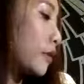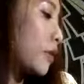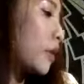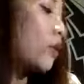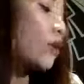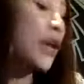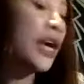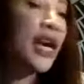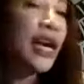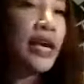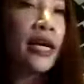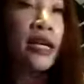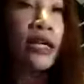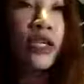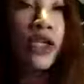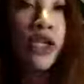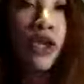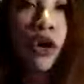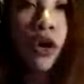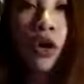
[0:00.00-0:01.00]
Okay,
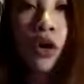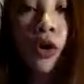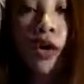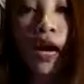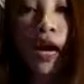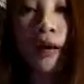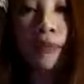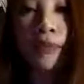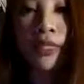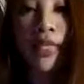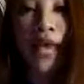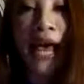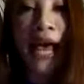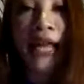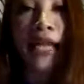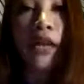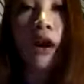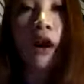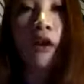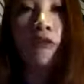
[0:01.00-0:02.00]
so um,
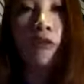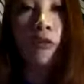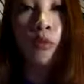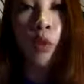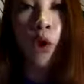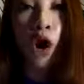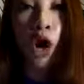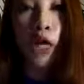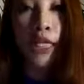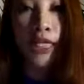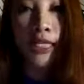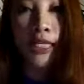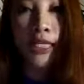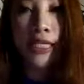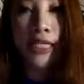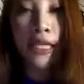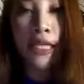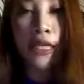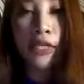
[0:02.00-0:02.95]
Ten of Wands.